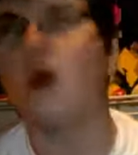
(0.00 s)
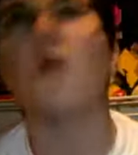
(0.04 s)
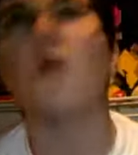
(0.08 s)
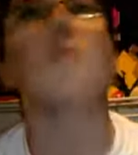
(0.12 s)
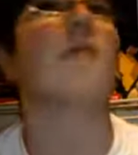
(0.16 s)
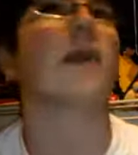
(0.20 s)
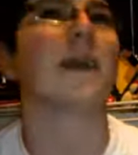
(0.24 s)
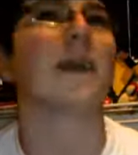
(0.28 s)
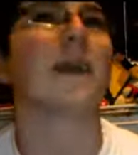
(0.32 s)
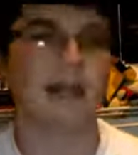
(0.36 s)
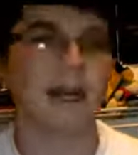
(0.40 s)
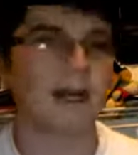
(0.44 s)
Oh,
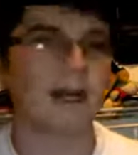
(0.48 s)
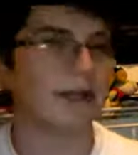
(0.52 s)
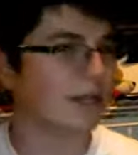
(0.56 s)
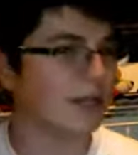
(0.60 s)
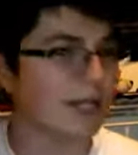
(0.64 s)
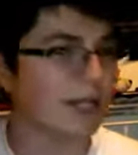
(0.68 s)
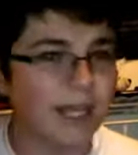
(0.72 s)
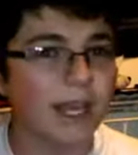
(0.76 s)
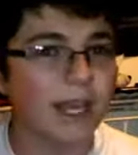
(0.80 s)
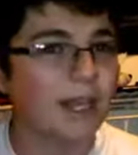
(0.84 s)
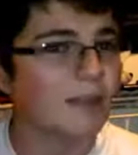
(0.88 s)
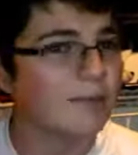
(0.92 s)
my God, are
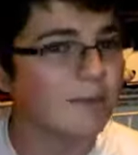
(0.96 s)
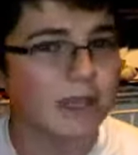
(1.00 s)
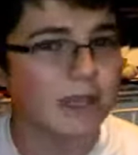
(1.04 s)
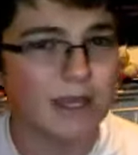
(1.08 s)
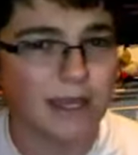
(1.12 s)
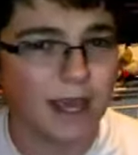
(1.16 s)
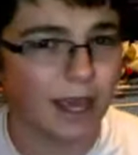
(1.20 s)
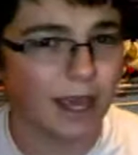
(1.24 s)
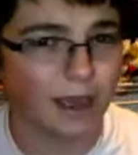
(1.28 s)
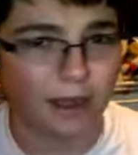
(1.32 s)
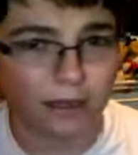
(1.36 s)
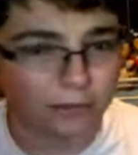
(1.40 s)
you kidding
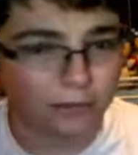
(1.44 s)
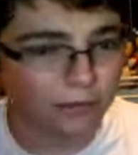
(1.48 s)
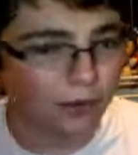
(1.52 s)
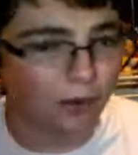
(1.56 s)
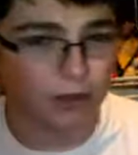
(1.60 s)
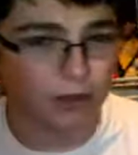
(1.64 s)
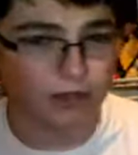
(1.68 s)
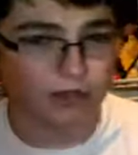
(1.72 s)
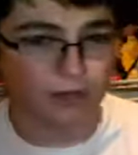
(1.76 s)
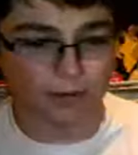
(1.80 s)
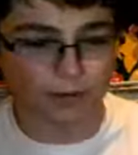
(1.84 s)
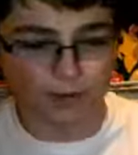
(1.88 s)
me? Yeah, of
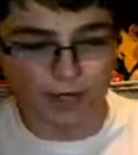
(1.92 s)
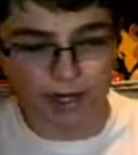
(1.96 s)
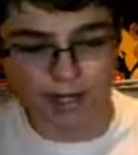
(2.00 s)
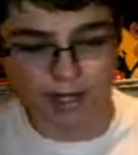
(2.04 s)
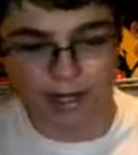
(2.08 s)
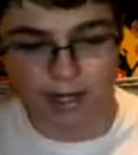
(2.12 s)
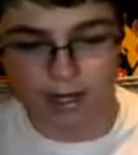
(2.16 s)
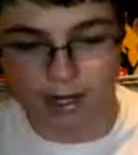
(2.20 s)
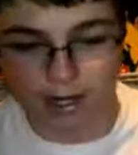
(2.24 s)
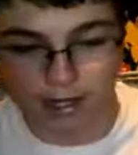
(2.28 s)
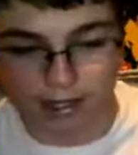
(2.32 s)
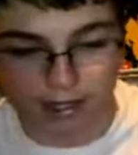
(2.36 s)
course four
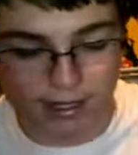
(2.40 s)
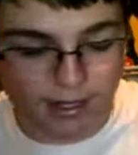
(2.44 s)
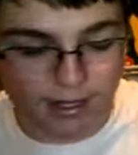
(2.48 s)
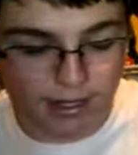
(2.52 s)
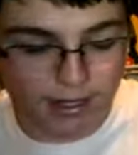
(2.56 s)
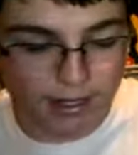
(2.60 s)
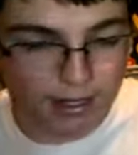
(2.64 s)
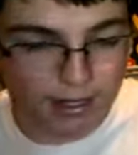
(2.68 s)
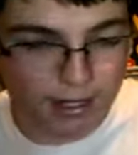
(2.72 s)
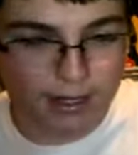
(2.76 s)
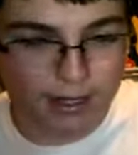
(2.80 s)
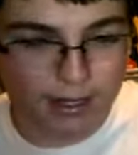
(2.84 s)
ninety-nine.
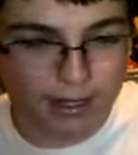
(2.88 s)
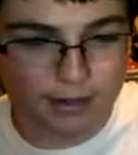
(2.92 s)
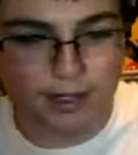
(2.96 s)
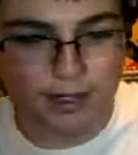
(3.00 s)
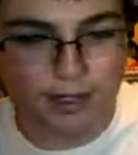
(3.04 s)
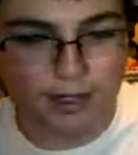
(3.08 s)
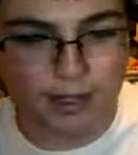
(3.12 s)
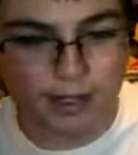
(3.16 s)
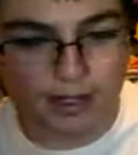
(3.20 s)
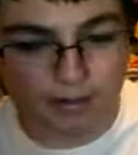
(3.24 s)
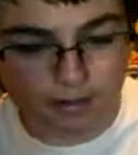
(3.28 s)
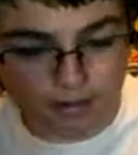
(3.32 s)
And I
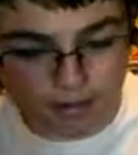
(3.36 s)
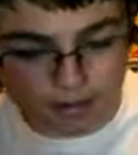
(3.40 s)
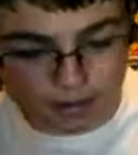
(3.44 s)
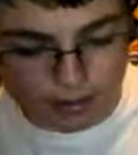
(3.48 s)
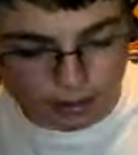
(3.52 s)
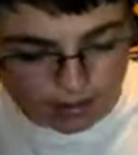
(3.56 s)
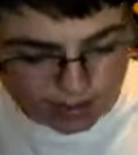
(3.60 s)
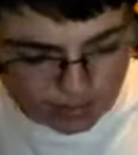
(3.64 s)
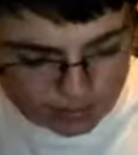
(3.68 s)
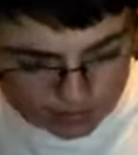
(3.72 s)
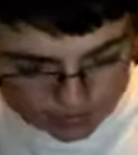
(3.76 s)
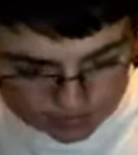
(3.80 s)
was like,
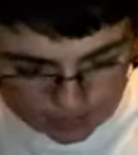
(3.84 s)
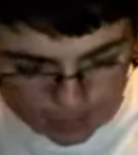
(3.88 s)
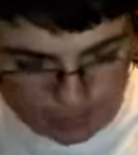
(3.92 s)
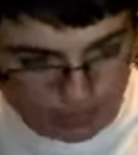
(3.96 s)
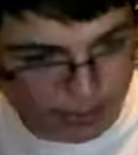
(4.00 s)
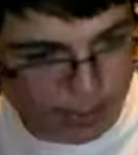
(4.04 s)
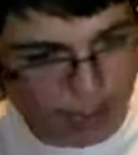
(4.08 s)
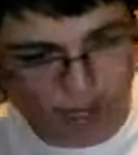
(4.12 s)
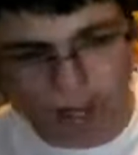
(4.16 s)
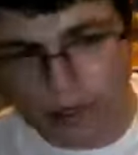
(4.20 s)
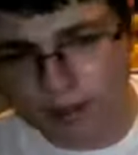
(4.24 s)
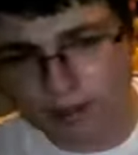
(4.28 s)

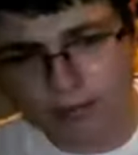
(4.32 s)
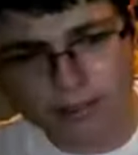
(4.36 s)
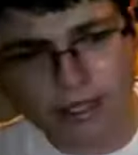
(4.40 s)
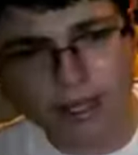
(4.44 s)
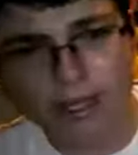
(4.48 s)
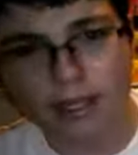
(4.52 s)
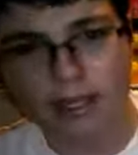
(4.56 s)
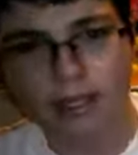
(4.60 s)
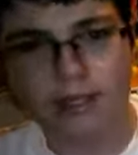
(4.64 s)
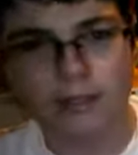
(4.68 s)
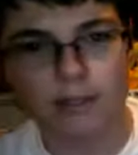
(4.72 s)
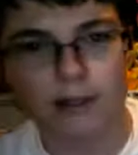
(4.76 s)
yeah, I'll
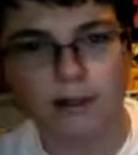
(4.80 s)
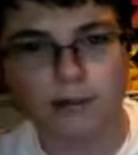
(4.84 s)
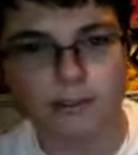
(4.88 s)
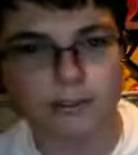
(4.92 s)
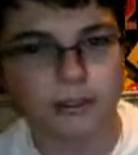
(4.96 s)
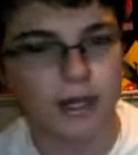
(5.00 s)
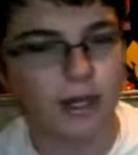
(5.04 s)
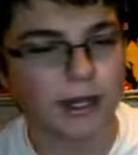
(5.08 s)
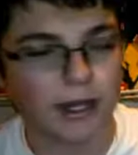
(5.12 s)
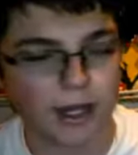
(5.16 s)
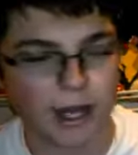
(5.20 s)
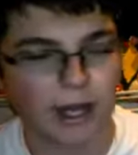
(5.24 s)
take it, you know,
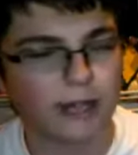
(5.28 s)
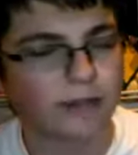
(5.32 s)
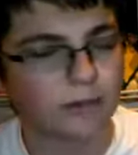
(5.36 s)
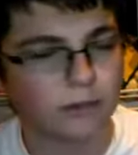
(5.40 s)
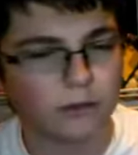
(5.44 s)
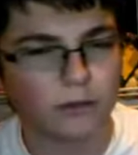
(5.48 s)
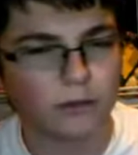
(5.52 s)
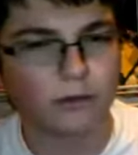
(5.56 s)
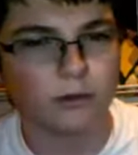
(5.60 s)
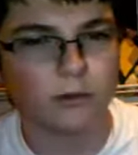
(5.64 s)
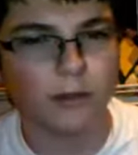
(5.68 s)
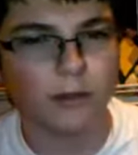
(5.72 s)
trying to act
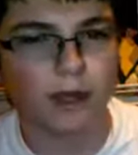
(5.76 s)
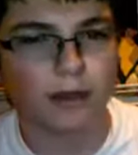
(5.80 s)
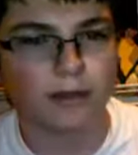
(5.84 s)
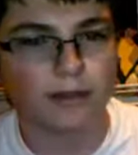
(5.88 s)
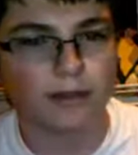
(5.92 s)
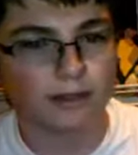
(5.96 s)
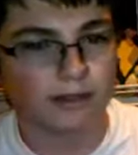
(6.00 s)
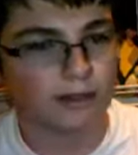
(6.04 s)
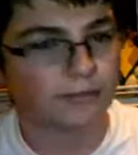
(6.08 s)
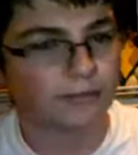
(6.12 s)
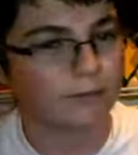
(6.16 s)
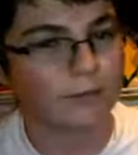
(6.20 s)
cool about it,
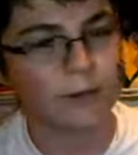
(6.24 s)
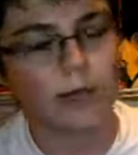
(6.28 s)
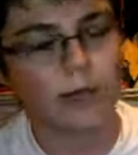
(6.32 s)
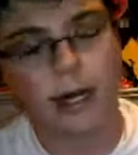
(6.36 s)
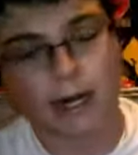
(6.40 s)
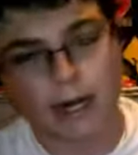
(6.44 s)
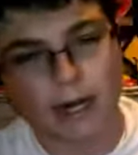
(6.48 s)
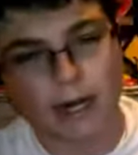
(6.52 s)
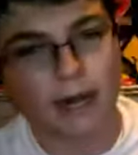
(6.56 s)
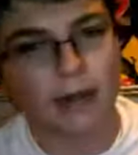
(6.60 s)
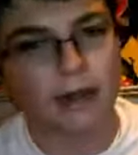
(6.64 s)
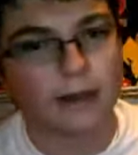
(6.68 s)
because four
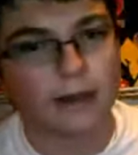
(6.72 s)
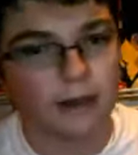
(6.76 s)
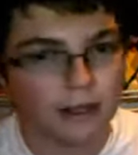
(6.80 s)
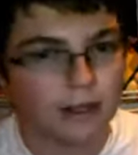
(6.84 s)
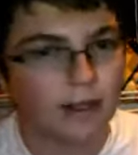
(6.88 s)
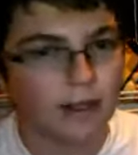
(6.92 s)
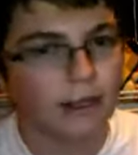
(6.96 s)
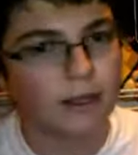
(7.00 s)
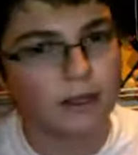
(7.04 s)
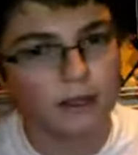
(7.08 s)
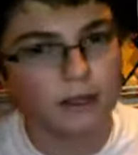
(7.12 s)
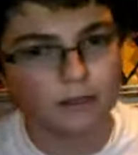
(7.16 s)
ninety-nine
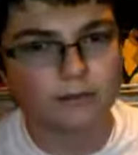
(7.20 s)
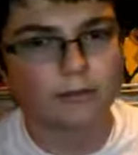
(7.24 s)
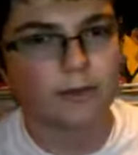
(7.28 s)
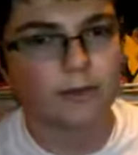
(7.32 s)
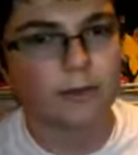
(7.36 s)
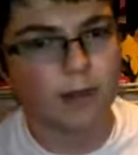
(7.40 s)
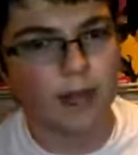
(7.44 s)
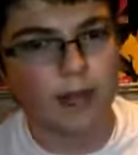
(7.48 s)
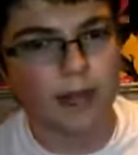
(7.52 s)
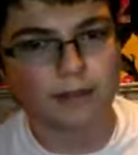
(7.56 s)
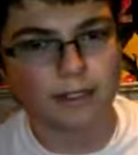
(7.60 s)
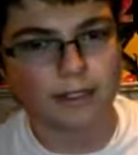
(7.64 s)

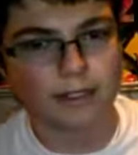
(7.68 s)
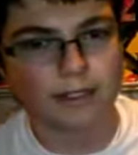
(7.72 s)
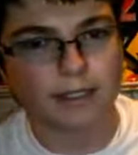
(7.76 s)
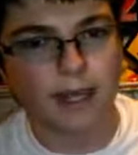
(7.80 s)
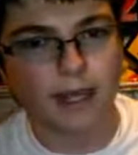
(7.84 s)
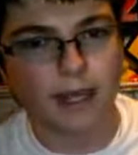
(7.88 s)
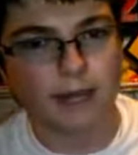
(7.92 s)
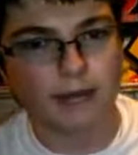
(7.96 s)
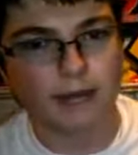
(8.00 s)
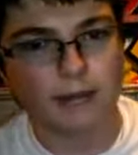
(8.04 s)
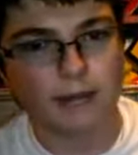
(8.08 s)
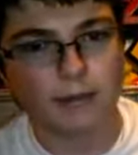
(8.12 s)
for a box like
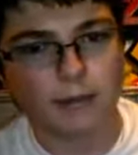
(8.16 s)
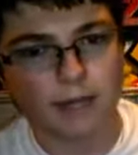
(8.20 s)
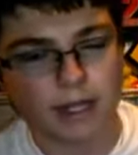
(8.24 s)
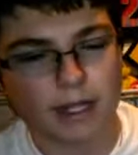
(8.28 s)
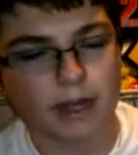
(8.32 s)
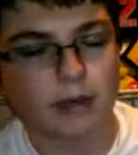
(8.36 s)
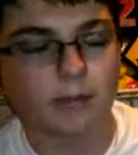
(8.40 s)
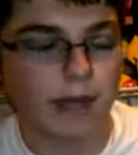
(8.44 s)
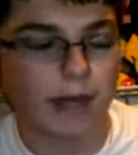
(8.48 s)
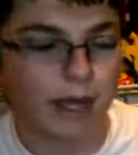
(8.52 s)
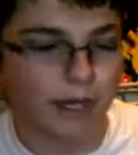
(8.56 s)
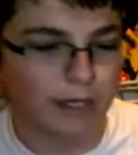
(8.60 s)
that, I mean,
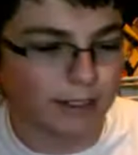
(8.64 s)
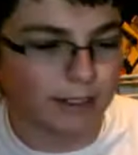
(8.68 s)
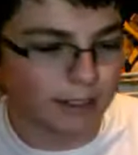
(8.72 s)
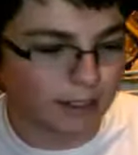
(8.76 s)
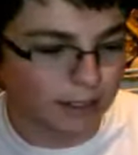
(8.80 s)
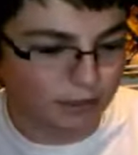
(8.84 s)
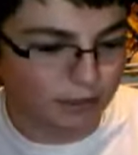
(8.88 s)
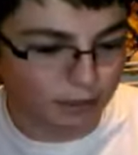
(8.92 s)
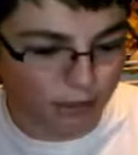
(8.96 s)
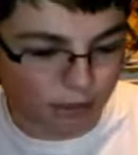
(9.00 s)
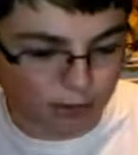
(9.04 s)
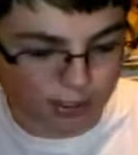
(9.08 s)
come on.
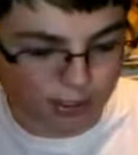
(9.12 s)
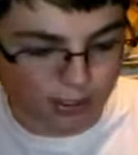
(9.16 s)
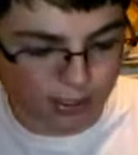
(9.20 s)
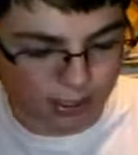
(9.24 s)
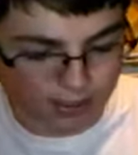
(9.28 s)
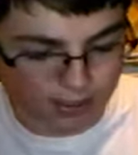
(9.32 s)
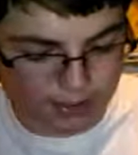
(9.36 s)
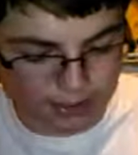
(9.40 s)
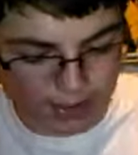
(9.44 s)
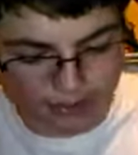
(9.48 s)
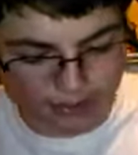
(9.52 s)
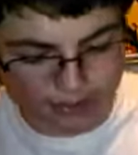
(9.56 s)
Of course
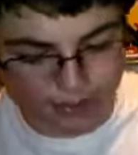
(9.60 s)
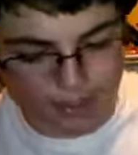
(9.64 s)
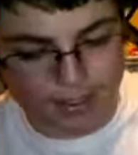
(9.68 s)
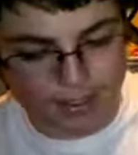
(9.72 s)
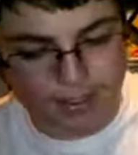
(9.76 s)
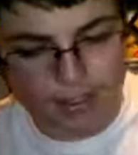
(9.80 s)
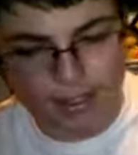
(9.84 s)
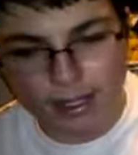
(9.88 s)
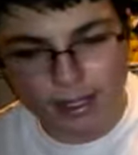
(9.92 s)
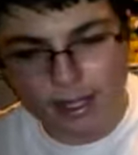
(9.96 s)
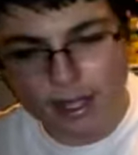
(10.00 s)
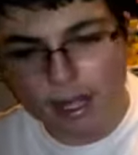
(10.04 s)
I'm going to take
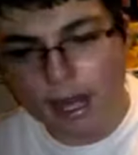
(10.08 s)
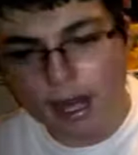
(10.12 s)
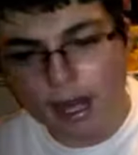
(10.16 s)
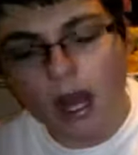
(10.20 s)
that.